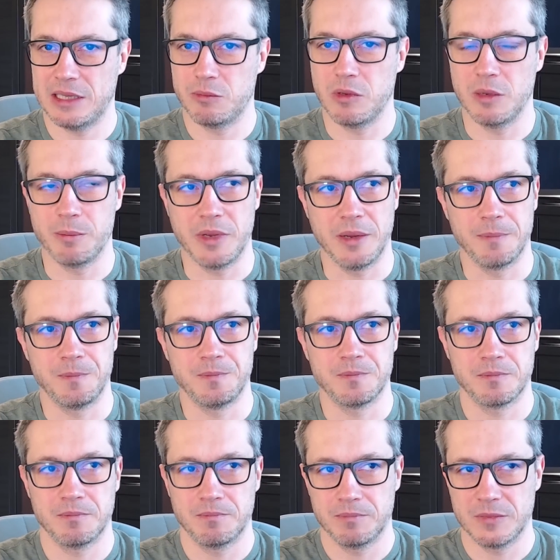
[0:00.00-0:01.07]
it will be,
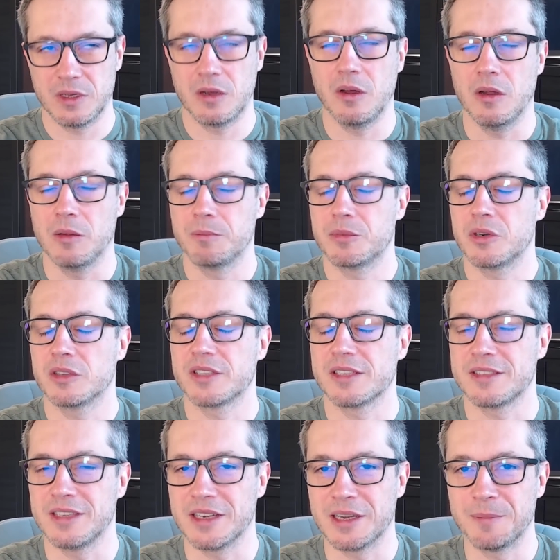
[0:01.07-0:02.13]
the whole
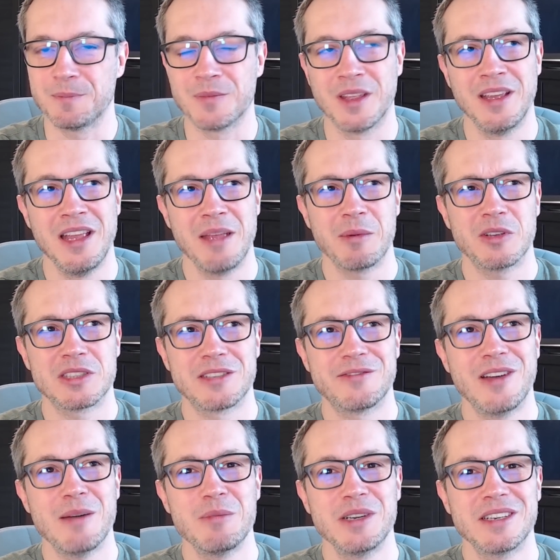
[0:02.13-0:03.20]
processing. Because
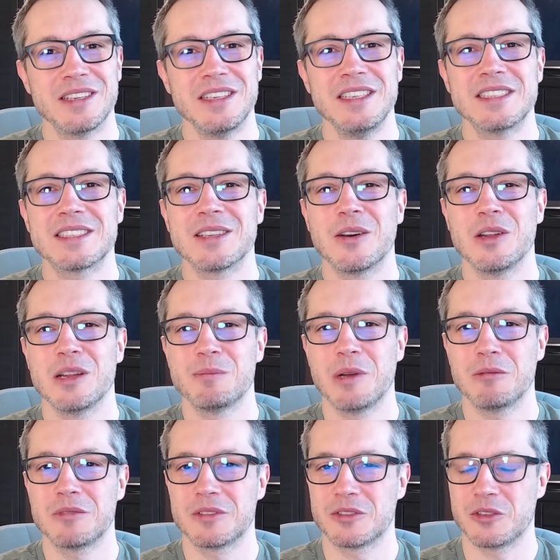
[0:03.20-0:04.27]
Fabric is all
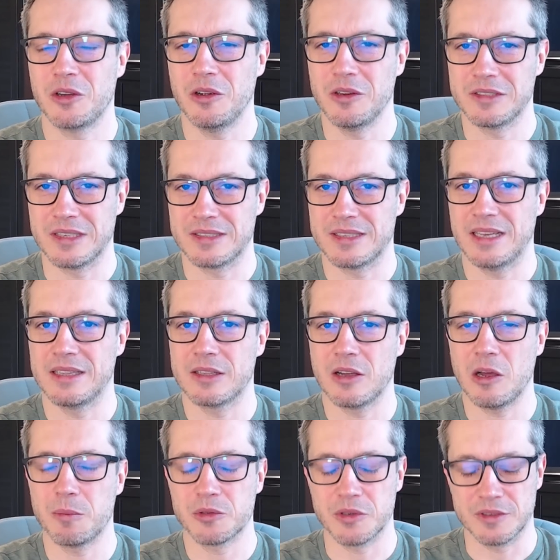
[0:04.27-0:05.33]
about choices and
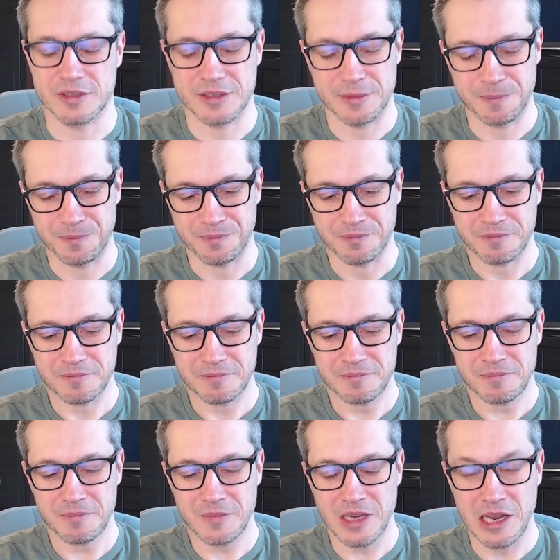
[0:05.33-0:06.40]
options.
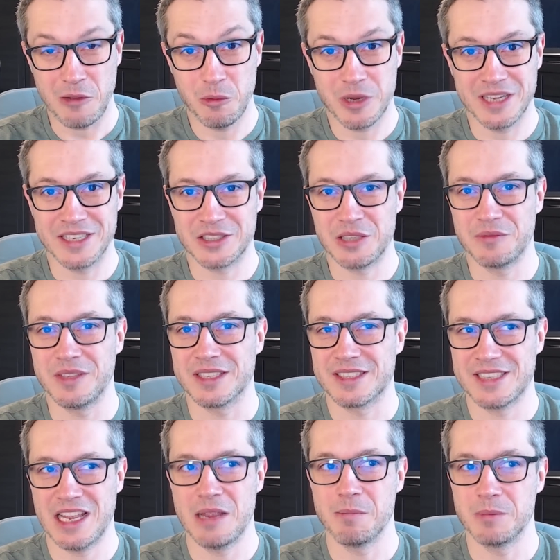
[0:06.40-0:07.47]
We can achieve the
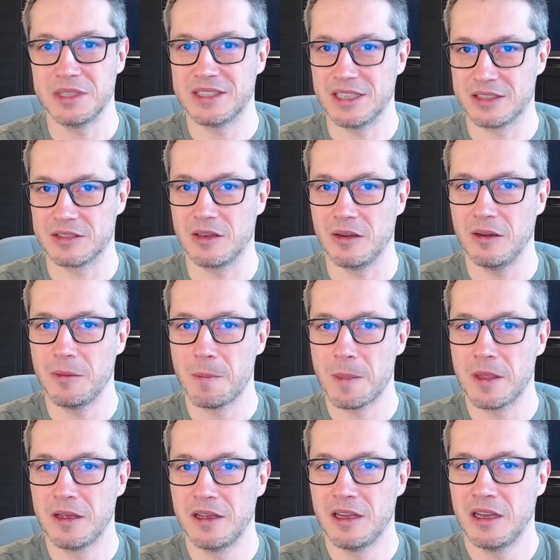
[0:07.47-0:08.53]
same business goal
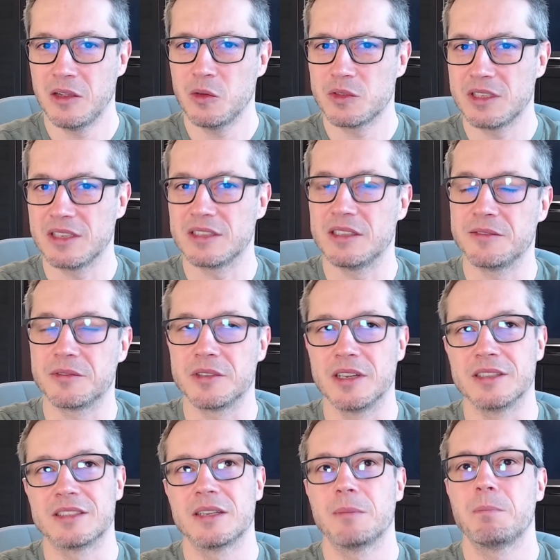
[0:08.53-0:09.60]
using
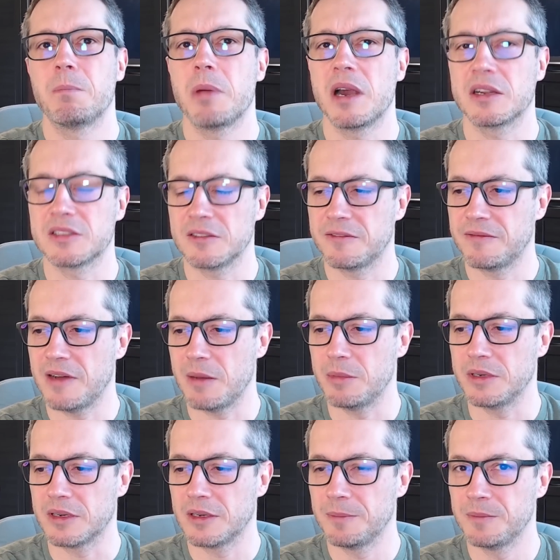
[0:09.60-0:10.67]
different parts of
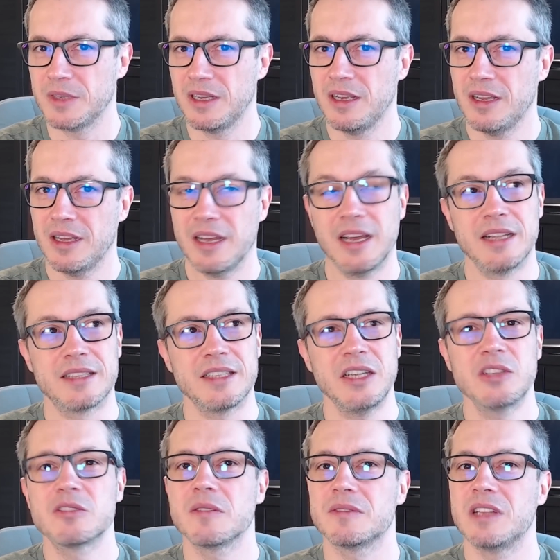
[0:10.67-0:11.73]
Fabric, and
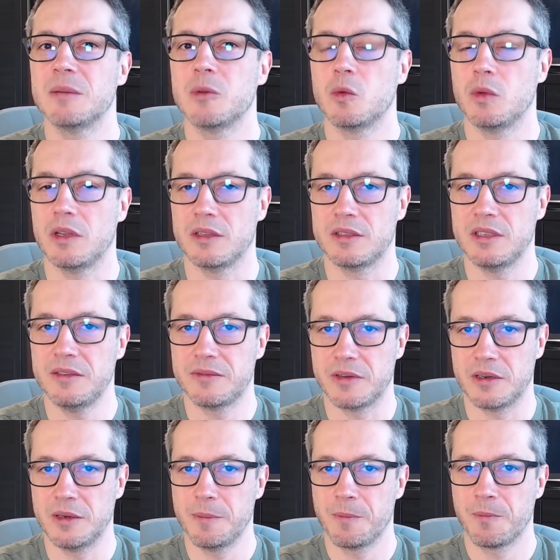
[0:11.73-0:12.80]
each of them will
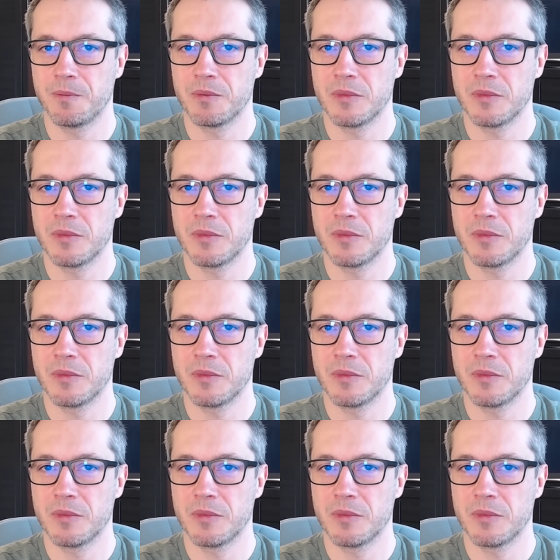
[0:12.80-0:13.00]
differ